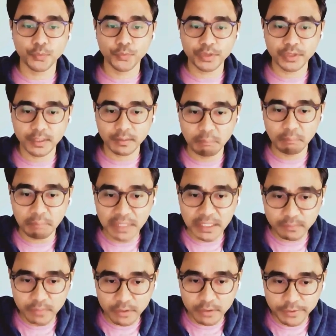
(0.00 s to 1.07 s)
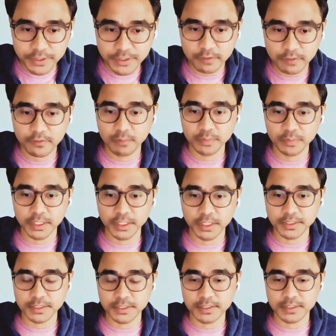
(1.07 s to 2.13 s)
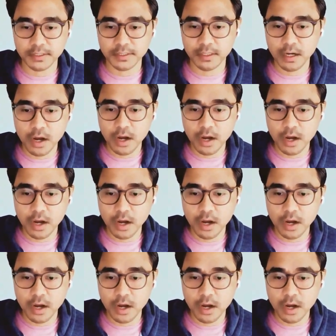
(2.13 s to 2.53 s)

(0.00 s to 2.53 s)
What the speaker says: with a minimal risk of complications.